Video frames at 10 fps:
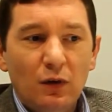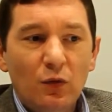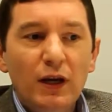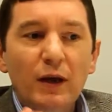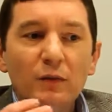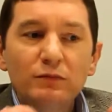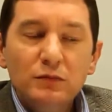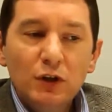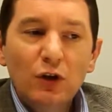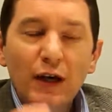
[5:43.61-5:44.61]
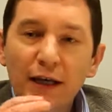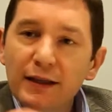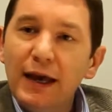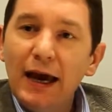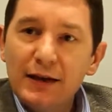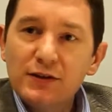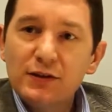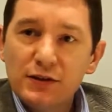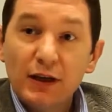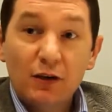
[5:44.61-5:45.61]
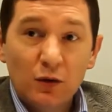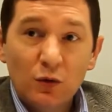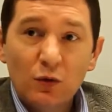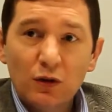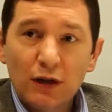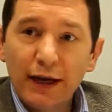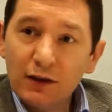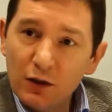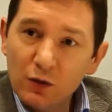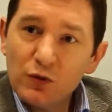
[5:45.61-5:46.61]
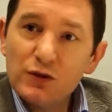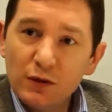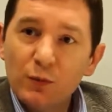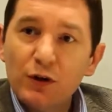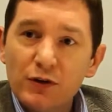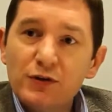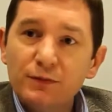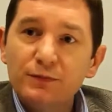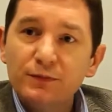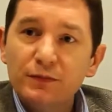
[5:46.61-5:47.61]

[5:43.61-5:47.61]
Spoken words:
really looking at the assets that are local and close to the person,